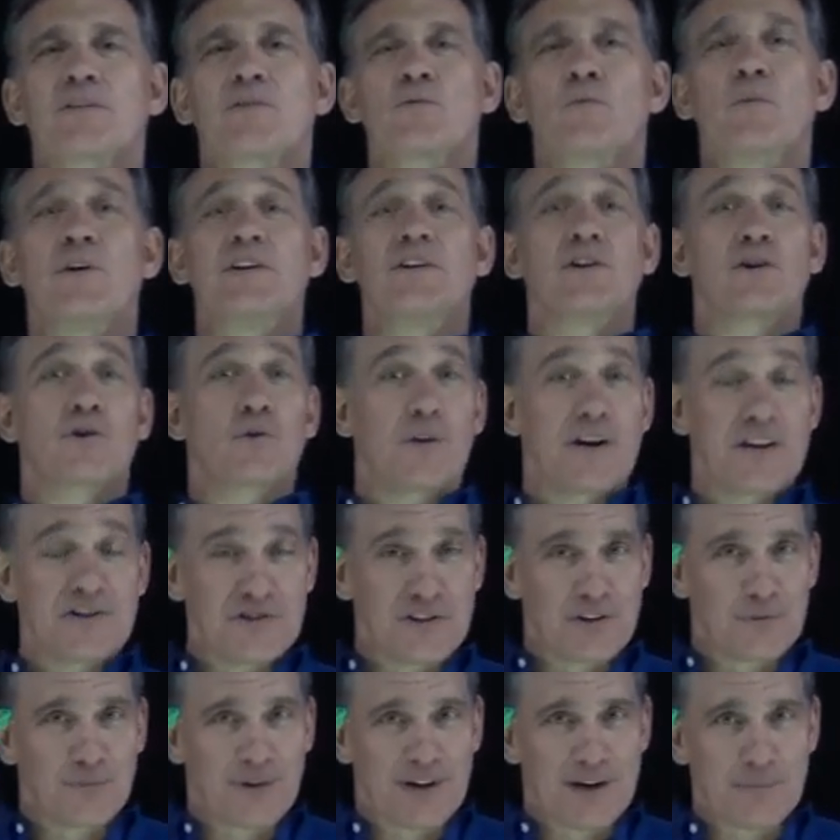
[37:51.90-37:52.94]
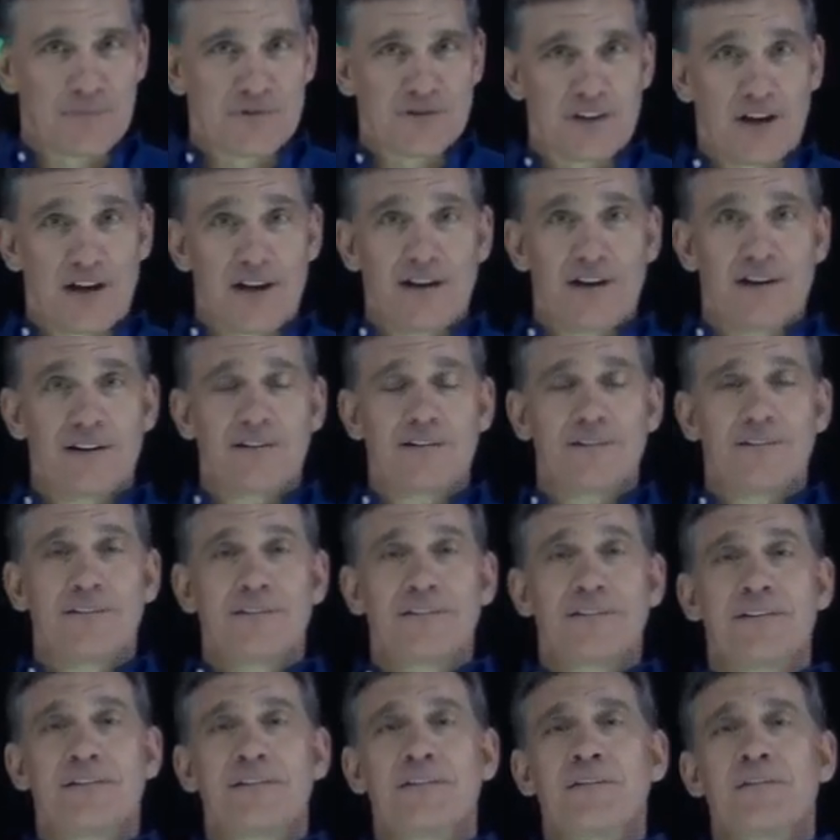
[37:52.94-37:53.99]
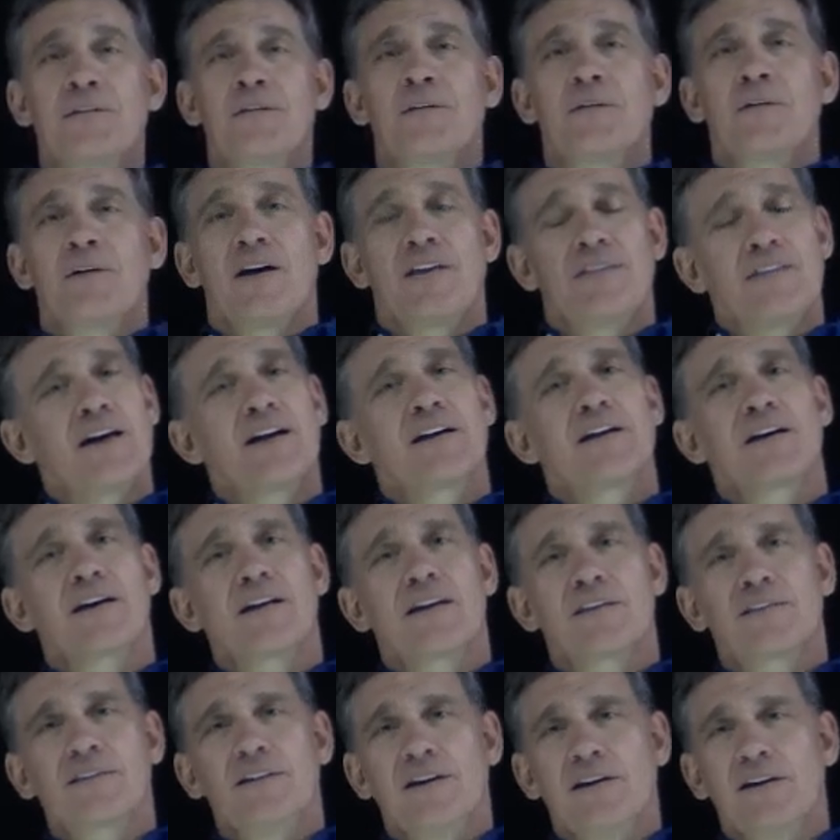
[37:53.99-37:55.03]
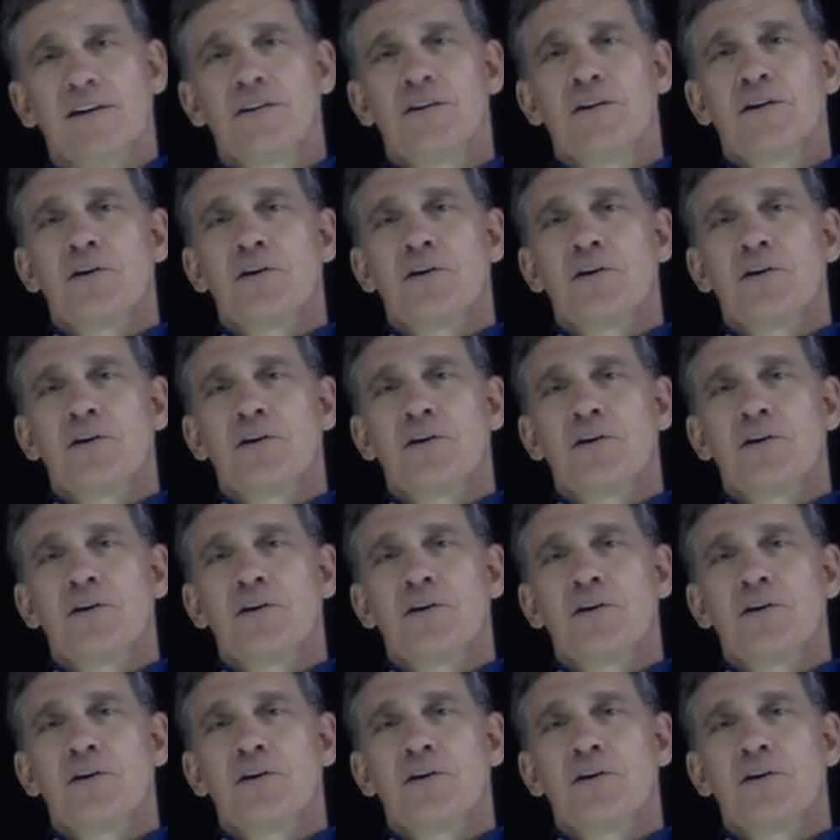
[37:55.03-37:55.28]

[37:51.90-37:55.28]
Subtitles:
when to question what I'm saying, and that kind of thing.